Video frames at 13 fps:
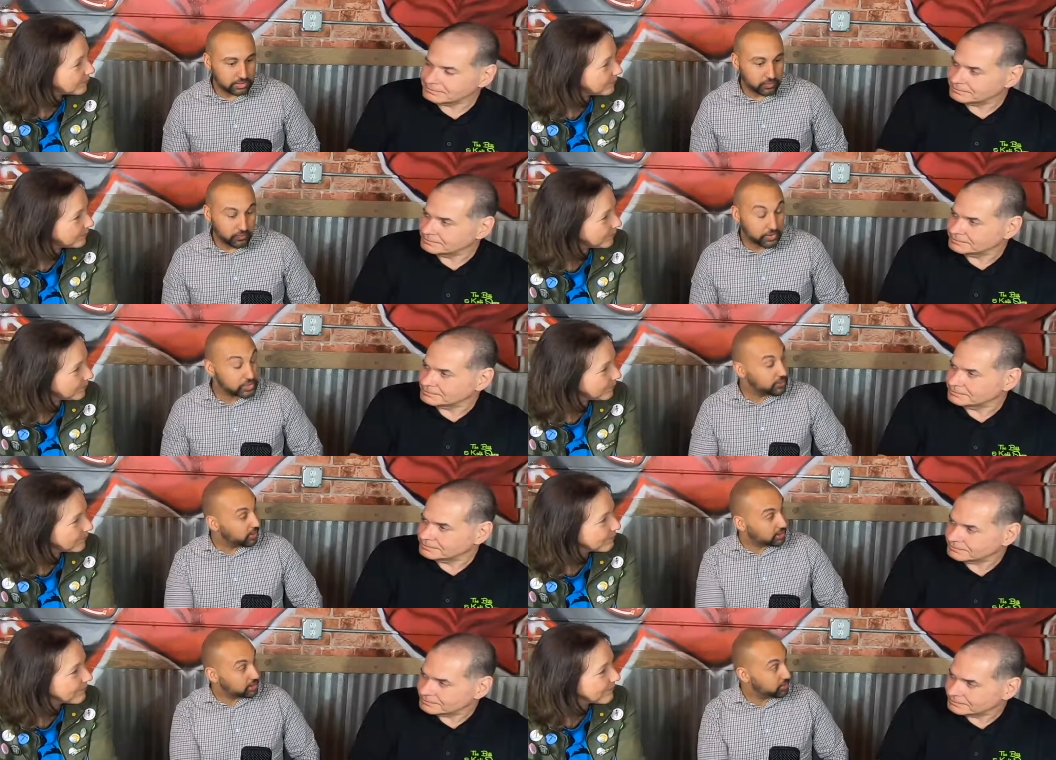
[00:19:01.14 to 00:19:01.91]
Speaker 1: first of
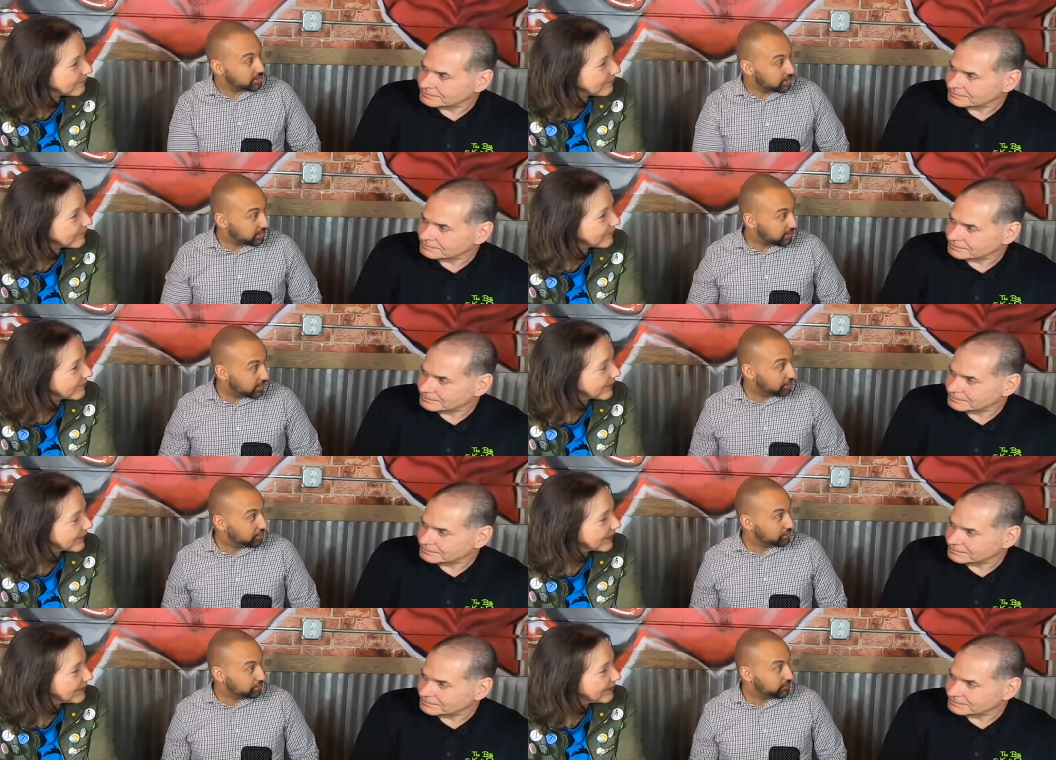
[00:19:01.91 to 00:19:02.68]
all, I just want to say thank
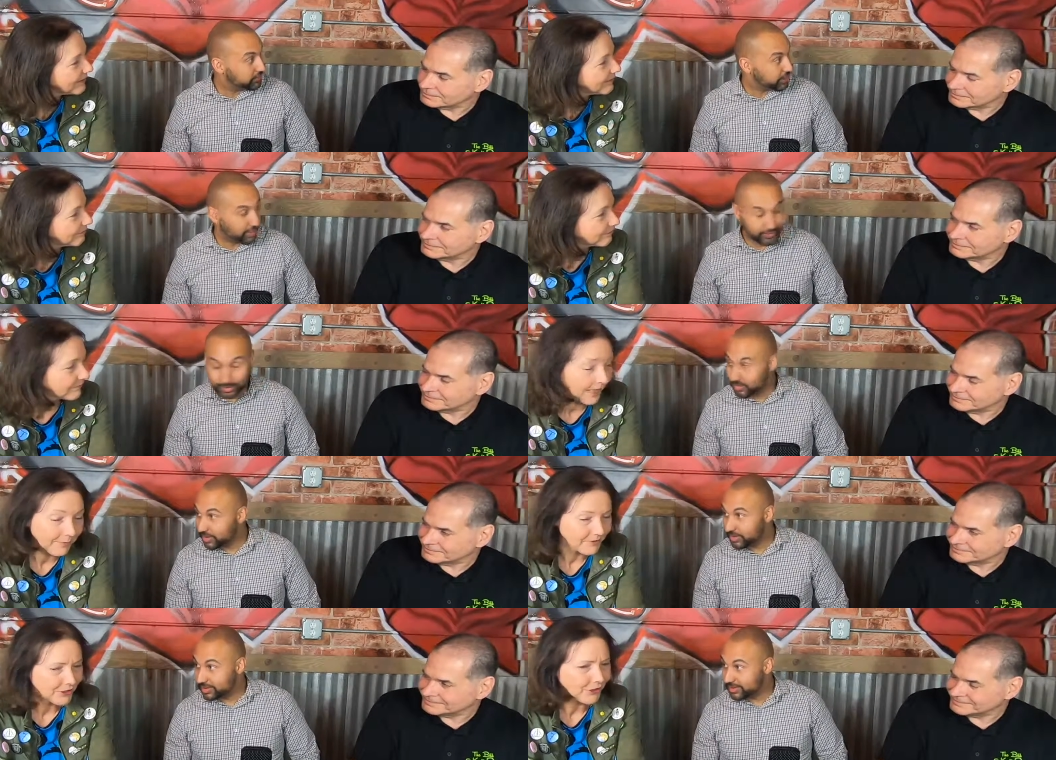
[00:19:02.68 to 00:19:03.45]
you for having me
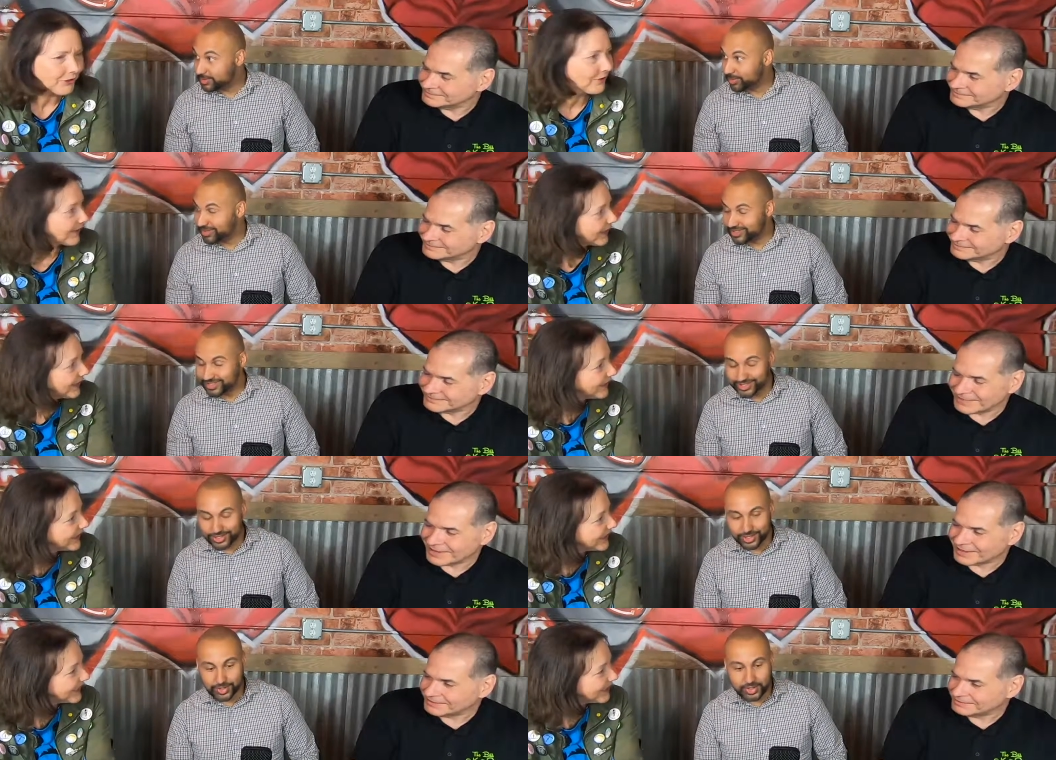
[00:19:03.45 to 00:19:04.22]
Absolutely. as part of the
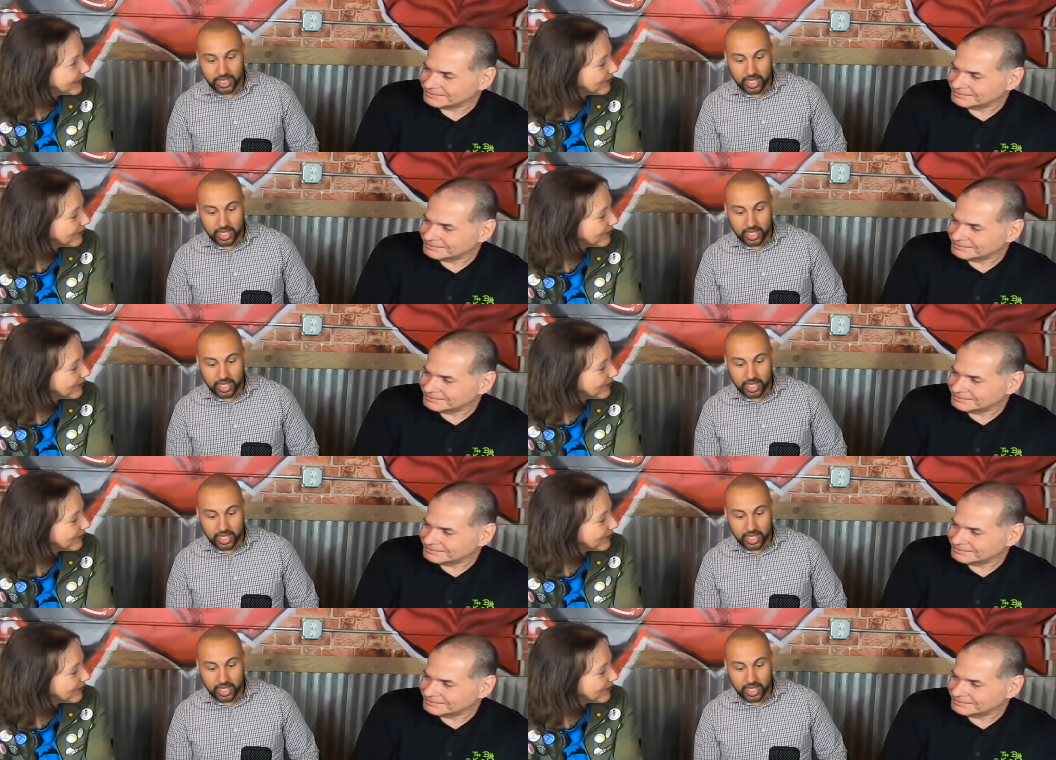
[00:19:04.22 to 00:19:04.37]
show.